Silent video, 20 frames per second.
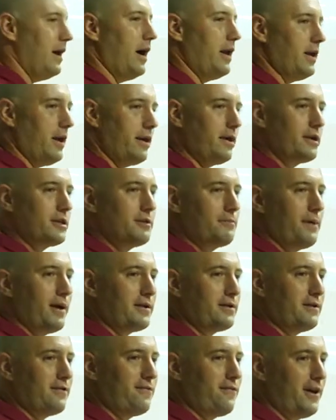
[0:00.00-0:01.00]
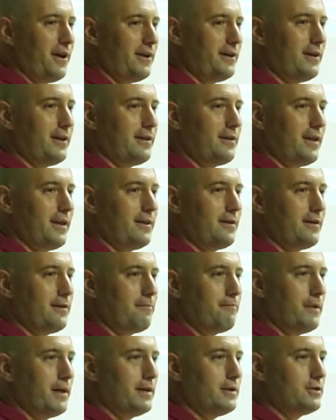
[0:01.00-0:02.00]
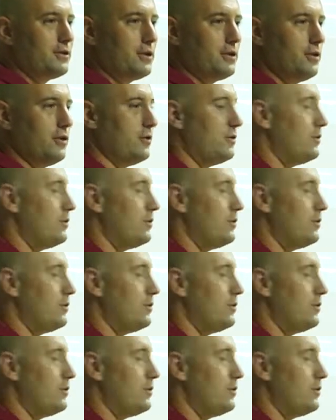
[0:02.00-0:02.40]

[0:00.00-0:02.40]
an unexpected finding that they're managing to